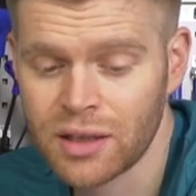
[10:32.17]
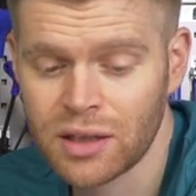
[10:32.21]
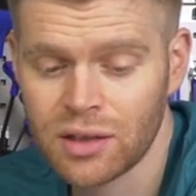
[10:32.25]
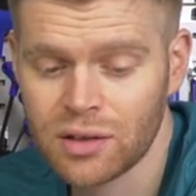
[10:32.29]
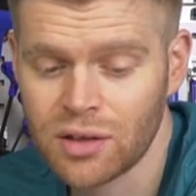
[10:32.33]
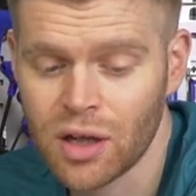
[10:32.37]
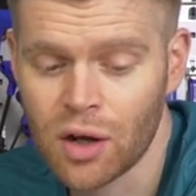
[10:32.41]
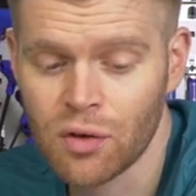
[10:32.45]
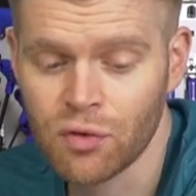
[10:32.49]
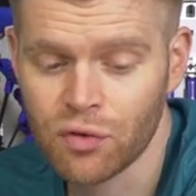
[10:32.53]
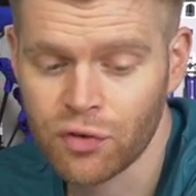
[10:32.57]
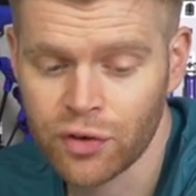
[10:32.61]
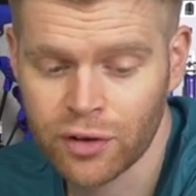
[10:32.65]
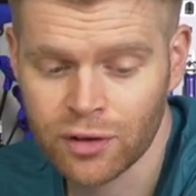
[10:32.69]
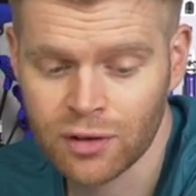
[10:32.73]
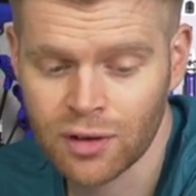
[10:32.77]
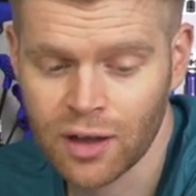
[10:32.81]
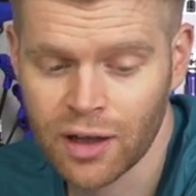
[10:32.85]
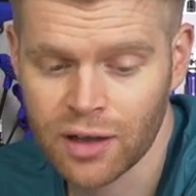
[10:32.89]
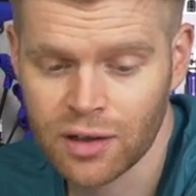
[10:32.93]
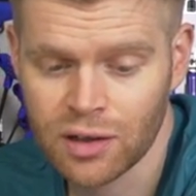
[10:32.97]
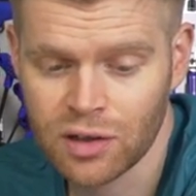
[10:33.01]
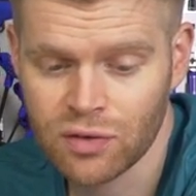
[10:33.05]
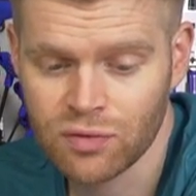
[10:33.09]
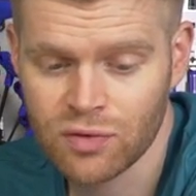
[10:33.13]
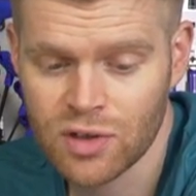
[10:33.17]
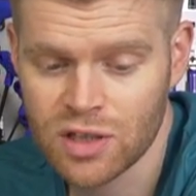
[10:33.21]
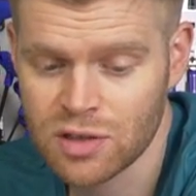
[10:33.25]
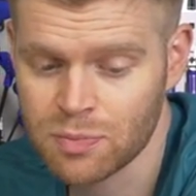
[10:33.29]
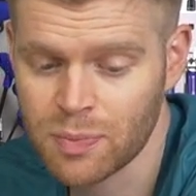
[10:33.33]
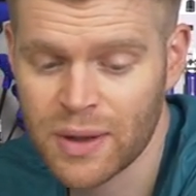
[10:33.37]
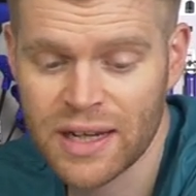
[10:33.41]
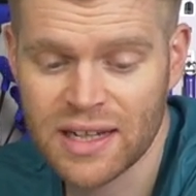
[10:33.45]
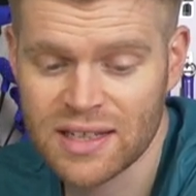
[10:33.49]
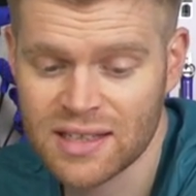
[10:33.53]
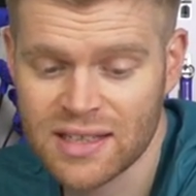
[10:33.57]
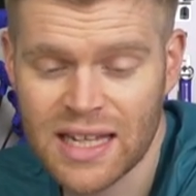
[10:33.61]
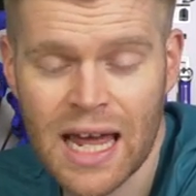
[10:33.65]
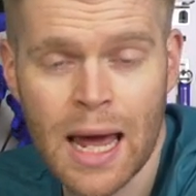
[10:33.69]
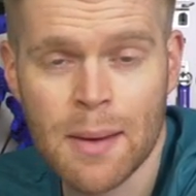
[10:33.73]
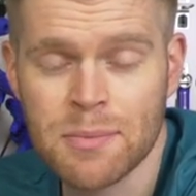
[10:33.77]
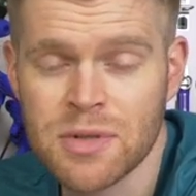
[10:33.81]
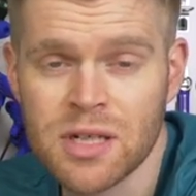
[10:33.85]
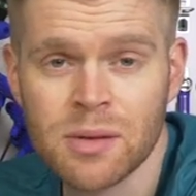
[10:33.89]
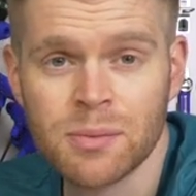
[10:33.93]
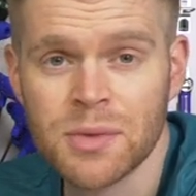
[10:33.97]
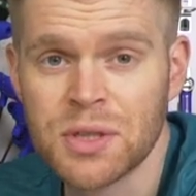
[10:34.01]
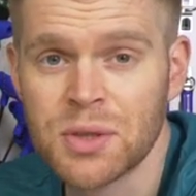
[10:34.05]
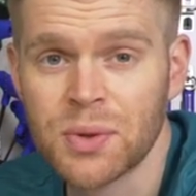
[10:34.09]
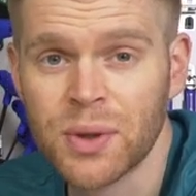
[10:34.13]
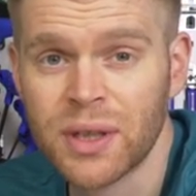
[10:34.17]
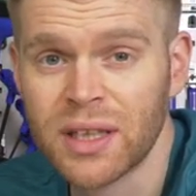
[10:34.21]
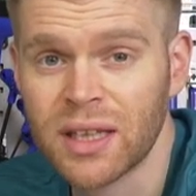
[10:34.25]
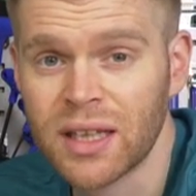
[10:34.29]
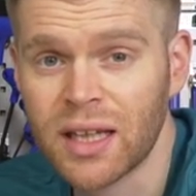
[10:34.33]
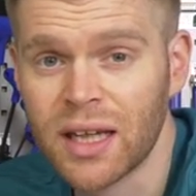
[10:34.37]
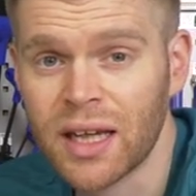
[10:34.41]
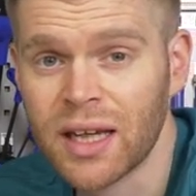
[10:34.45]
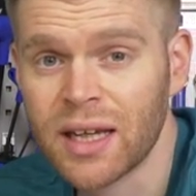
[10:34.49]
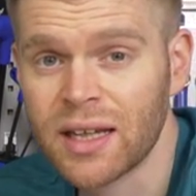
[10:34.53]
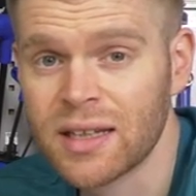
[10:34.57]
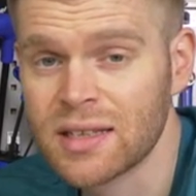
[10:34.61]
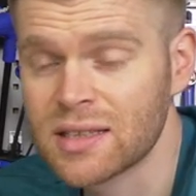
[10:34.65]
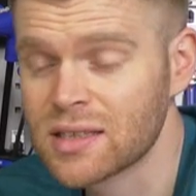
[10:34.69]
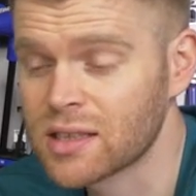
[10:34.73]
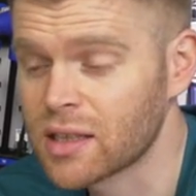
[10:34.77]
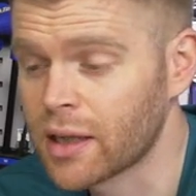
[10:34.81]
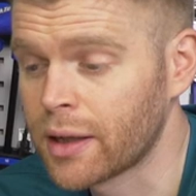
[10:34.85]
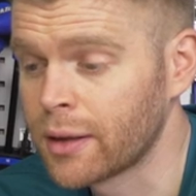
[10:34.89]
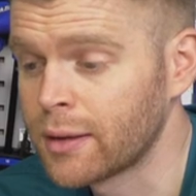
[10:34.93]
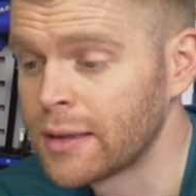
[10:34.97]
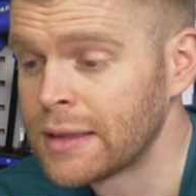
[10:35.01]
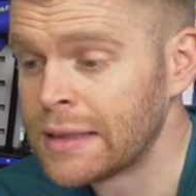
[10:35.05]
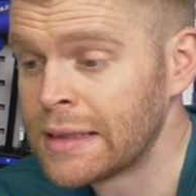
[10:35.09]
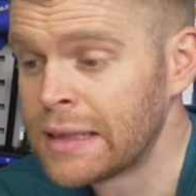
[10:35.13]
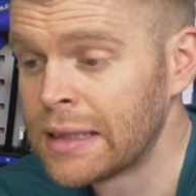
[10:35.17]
You don't feel like there's big steps in between the gears, so